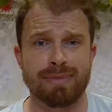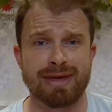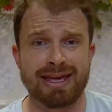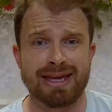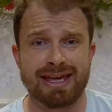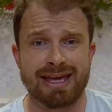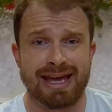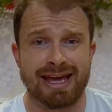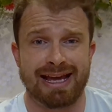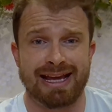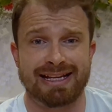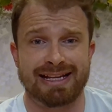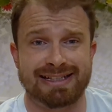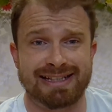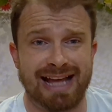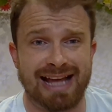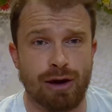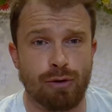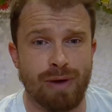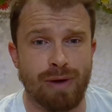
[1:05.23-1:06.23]
for me,
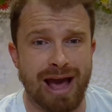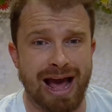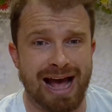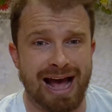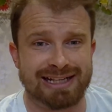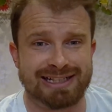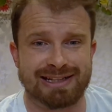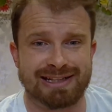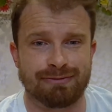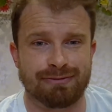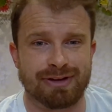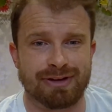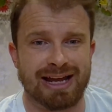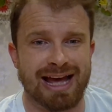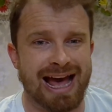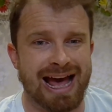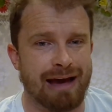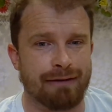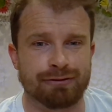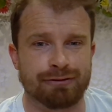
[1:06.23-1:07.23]
is now where Aston
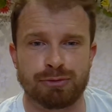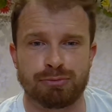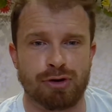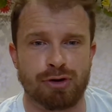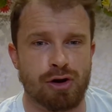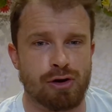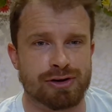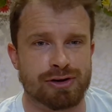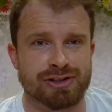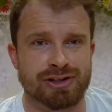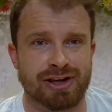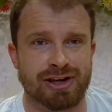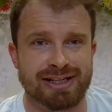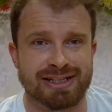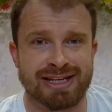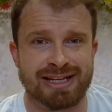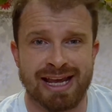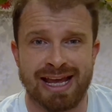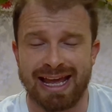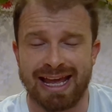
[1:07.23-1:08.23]
Villa have to
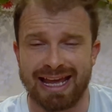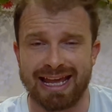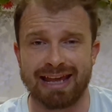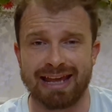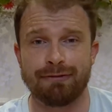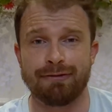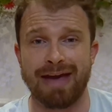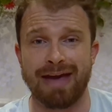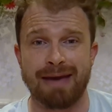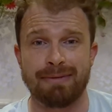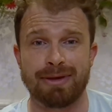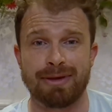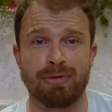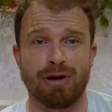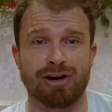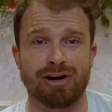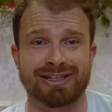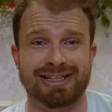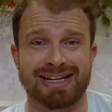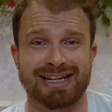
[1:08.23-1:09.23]
prioritise. If Emi
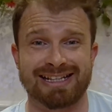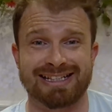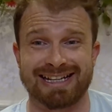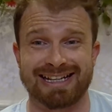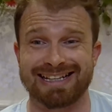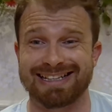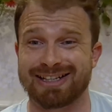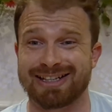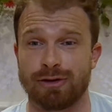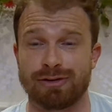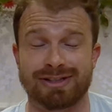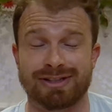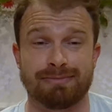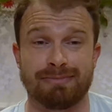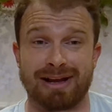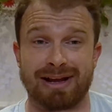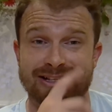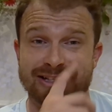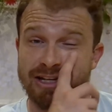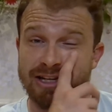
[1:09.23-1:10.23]
Martinez is going
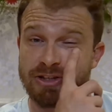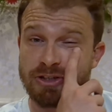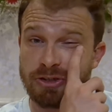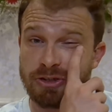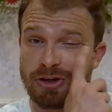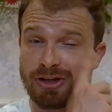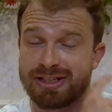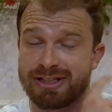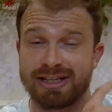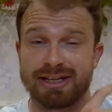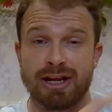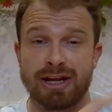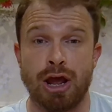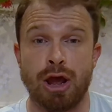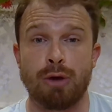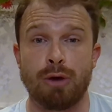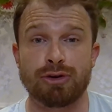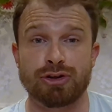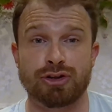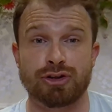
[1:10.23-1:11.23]
to Manchester United,
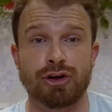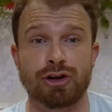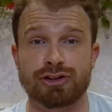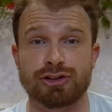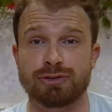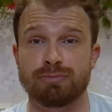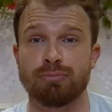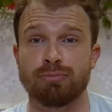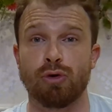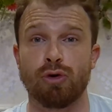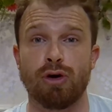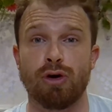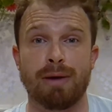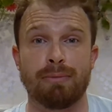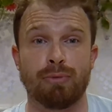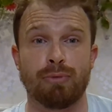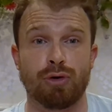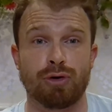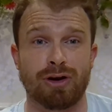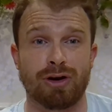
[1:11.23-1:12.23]
which looks more
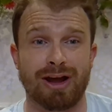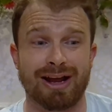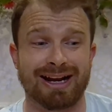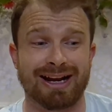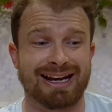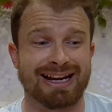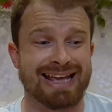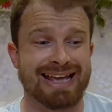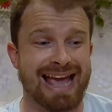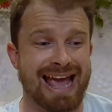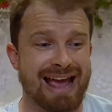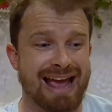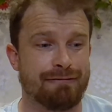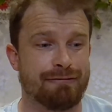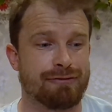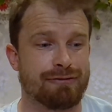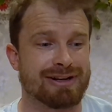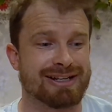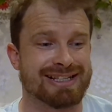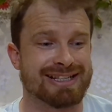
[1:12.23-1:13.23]
and more likely
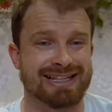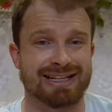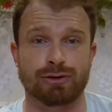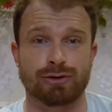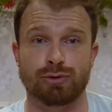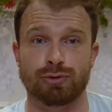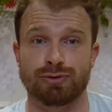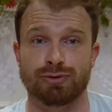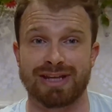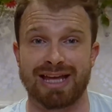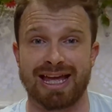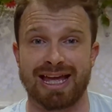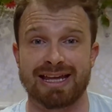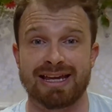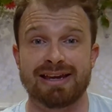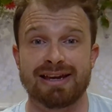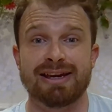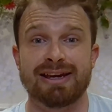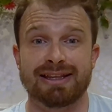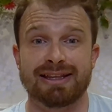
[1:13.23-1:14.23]
every single
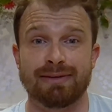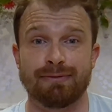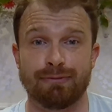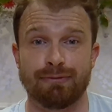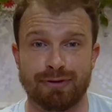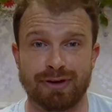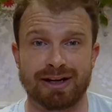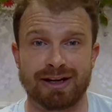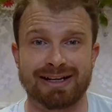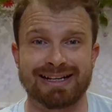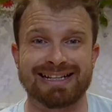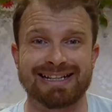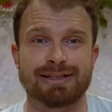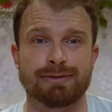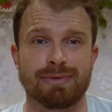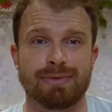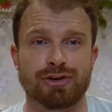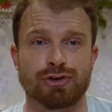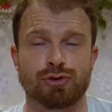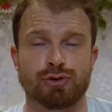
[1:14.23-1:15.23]
day, then Villa need
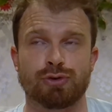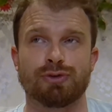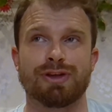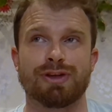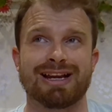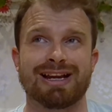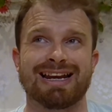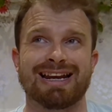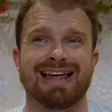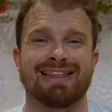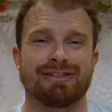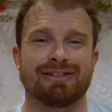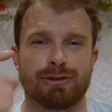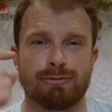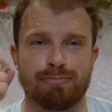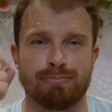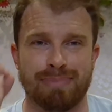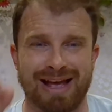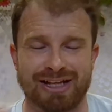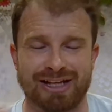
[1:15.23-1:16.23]
to make sure they land
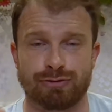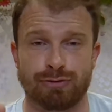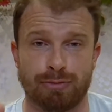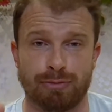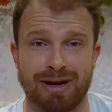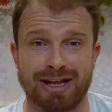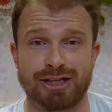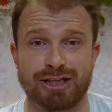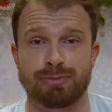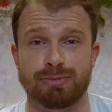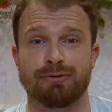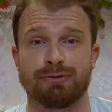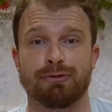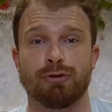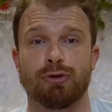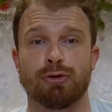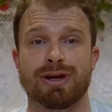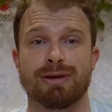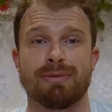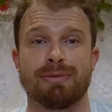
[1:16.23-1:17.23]
the best replacement
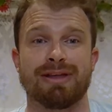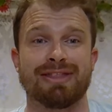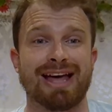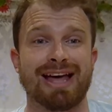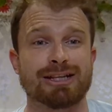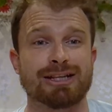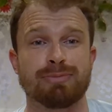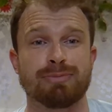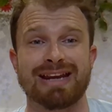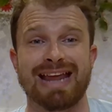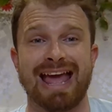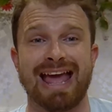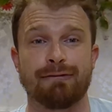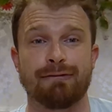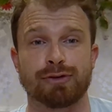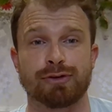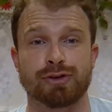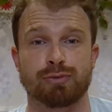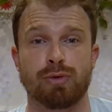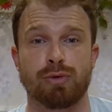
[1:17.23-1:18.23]
for him. And that has been
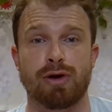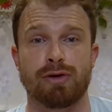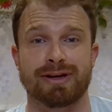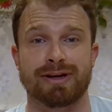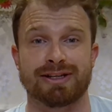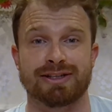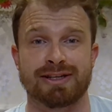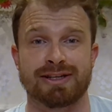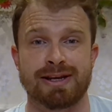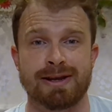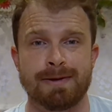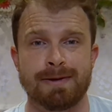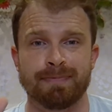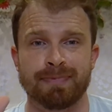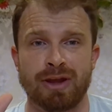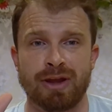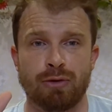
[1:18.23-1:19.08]
everyone's worries.